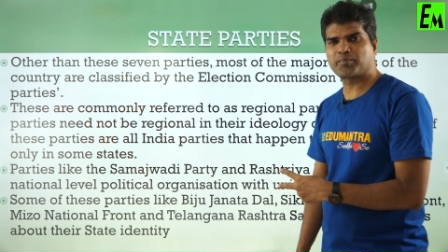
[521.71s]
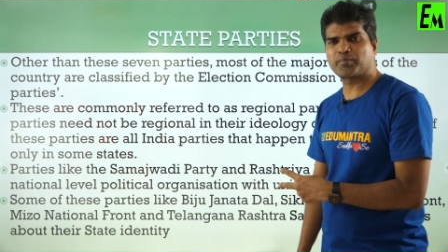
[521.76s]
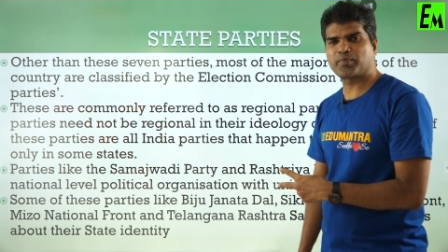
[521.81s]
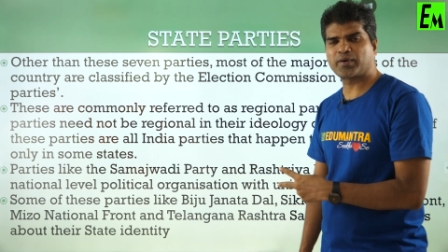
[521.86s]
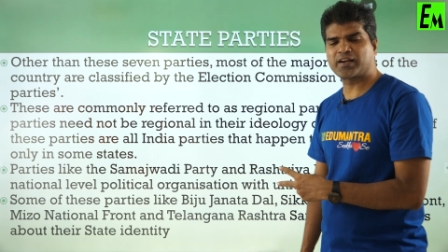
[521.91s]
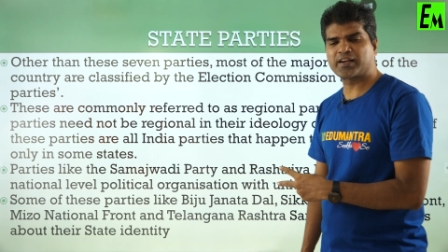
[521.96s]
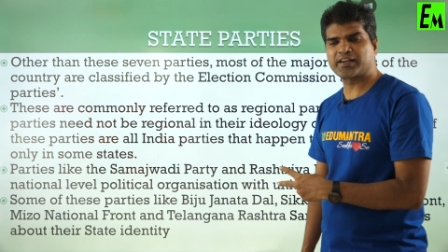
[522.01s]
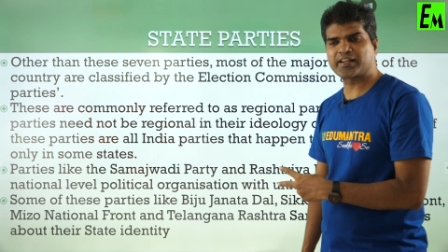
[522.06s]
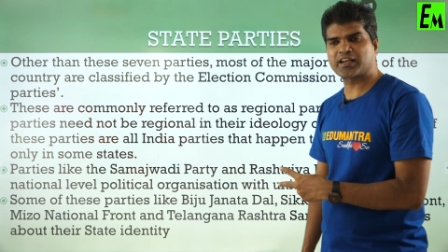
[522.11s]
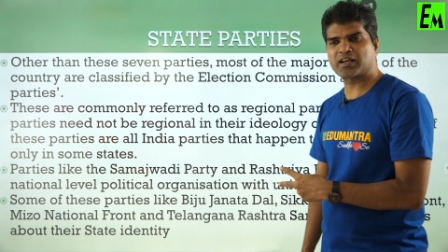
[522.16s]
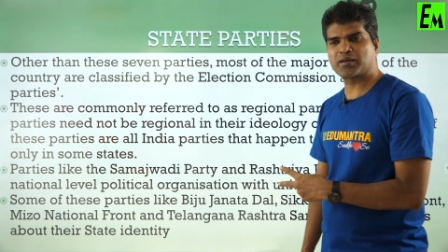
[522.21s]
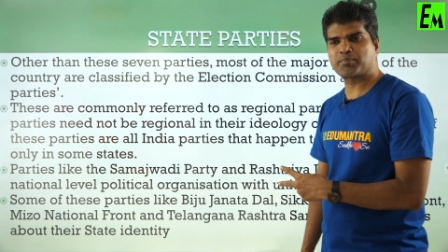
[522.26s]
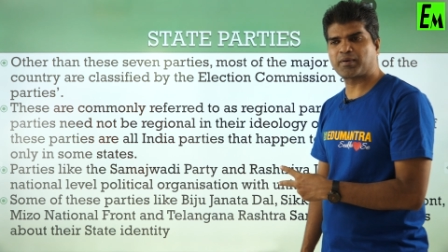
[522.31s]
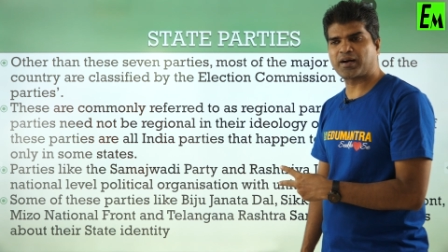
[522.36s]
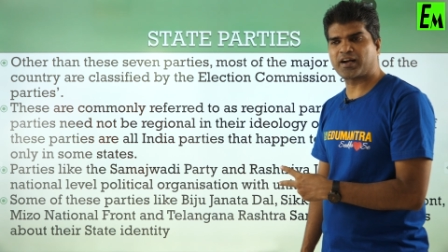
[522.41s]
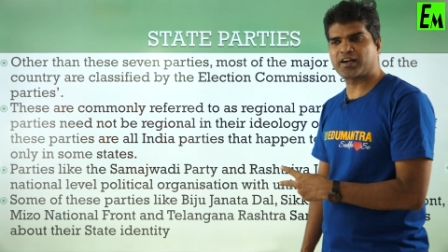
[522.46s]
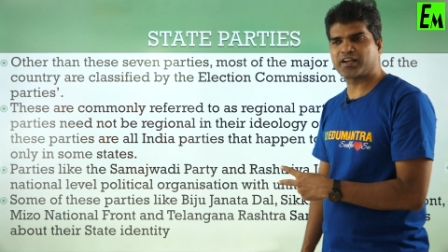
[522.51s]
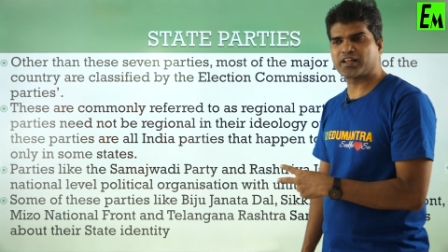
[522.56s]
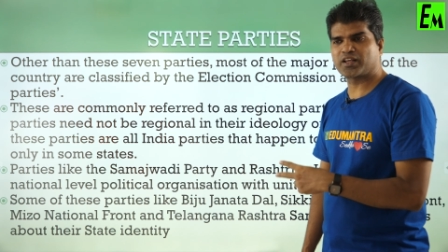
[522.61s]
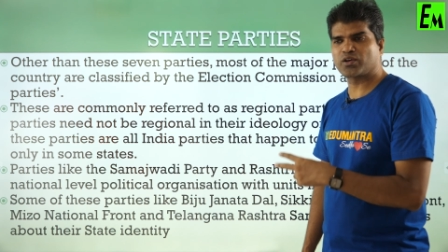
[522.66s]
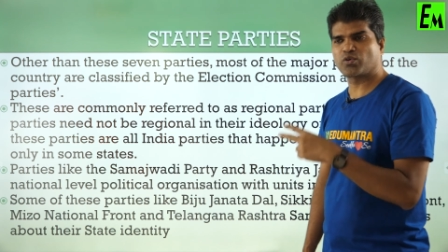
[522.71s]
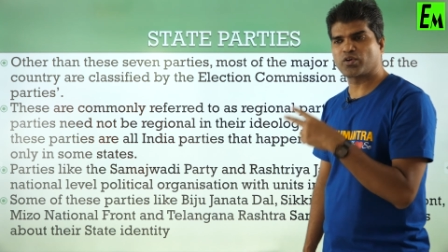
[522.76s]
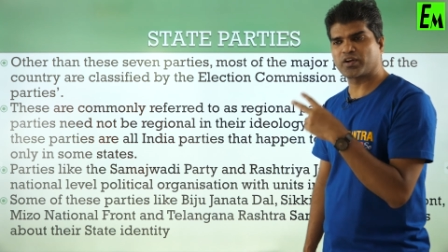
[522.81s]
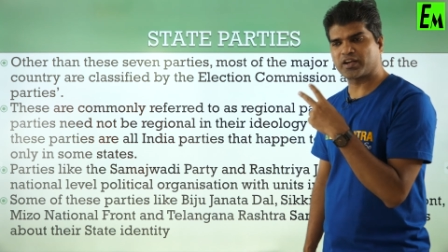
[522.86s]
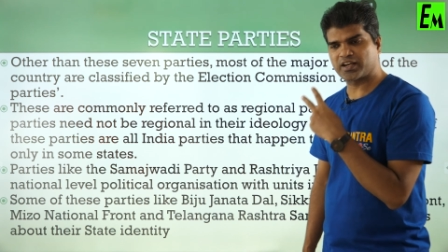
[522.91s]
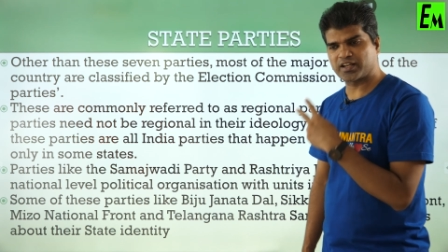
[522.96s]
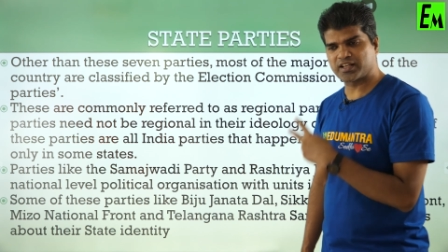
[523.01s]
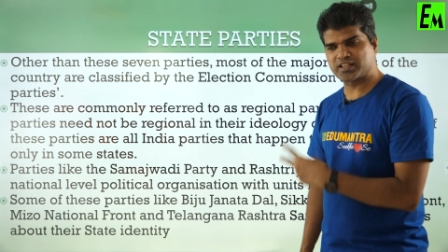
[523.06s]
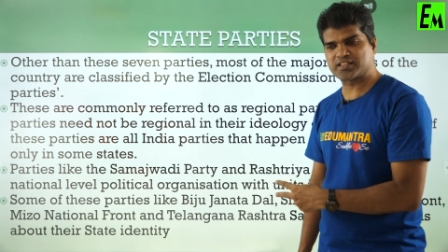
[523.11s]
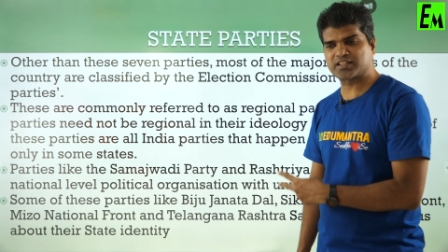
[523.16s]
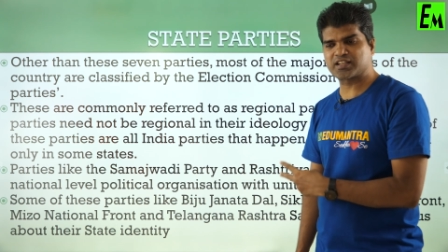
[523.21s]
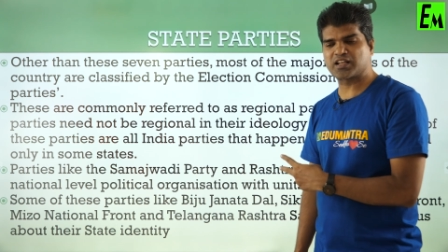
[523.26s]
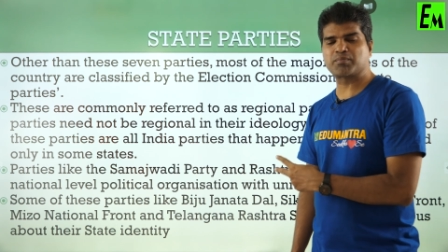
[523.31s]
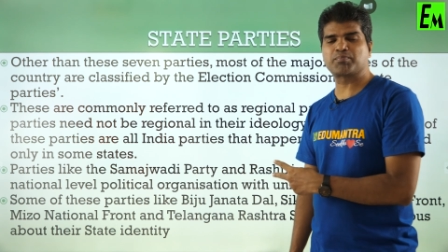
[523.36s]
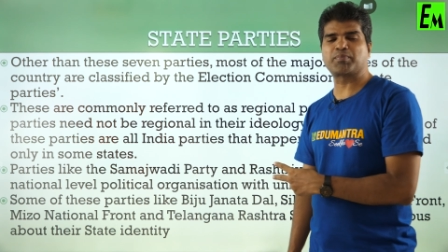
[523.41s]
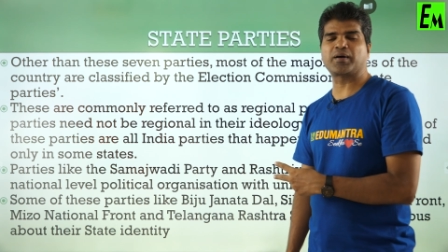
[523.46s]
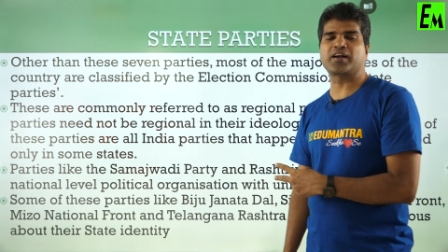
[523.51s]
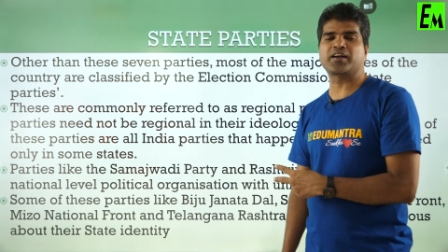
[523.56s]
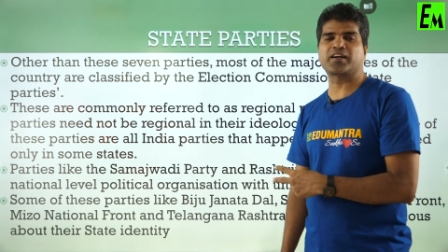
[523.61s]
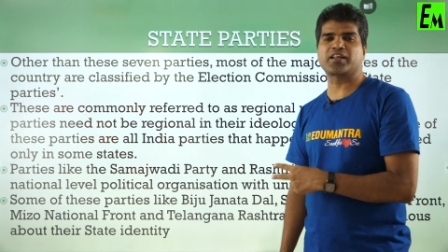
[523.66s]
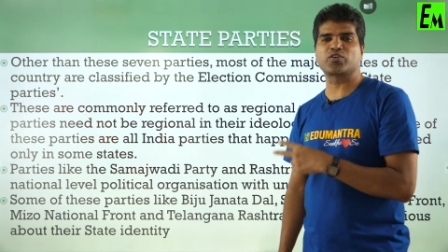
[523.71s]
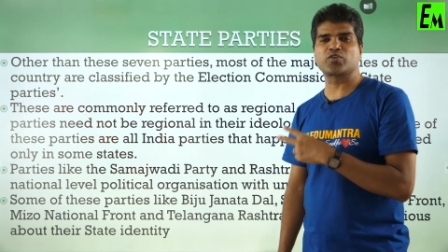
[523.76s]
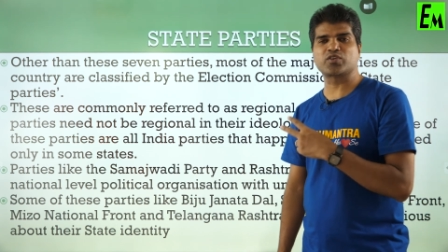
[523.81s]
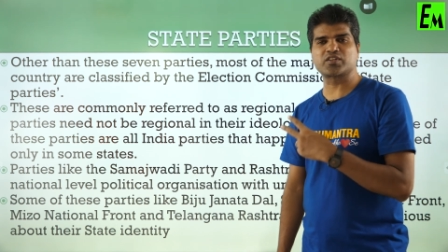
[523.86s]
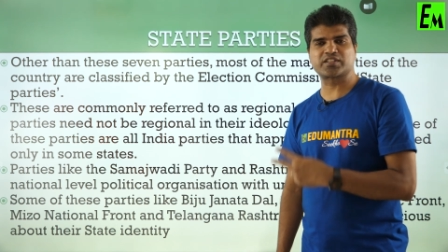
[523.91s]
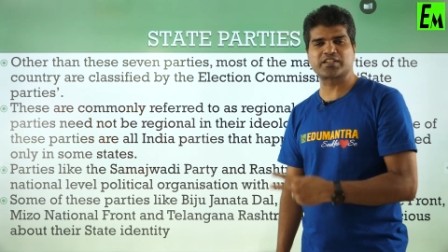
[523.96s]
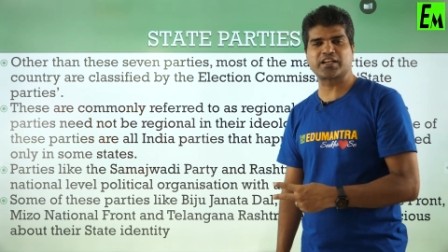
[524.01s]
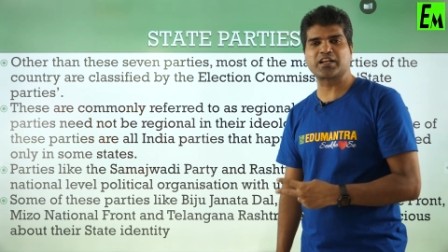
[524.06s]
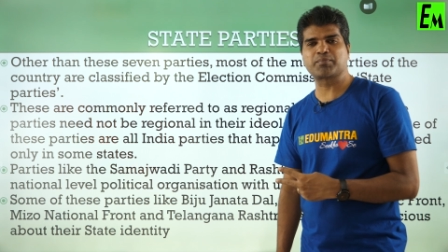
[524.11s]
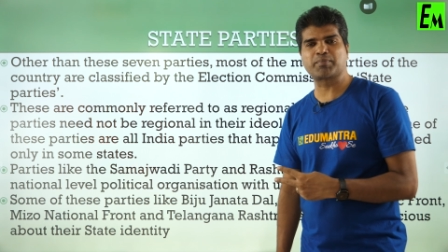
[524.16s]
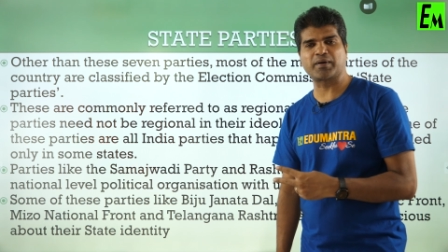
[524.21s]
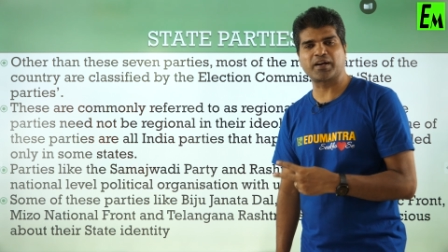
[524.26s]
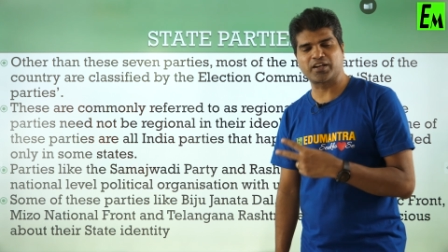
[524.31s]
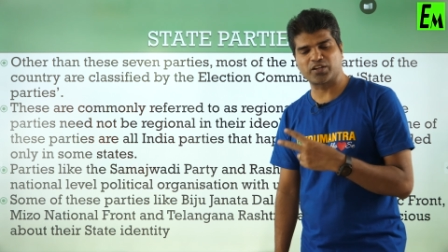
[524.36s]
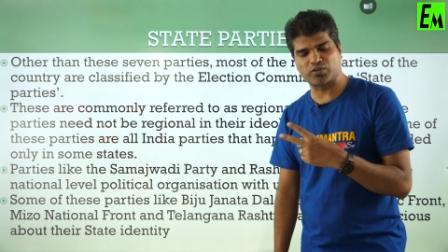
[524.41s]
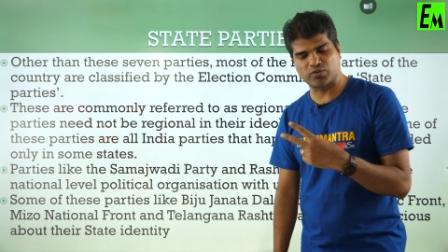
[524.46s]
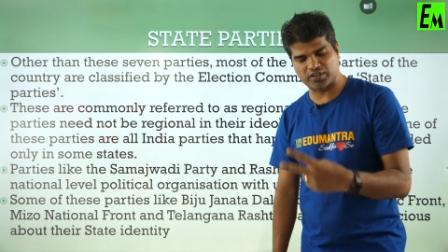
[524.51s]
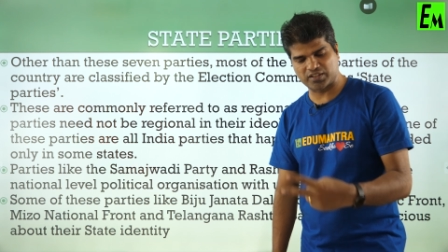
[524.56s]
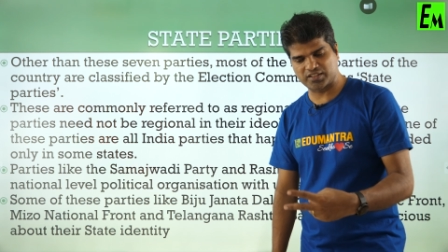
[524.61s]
political party or a regional party or state party or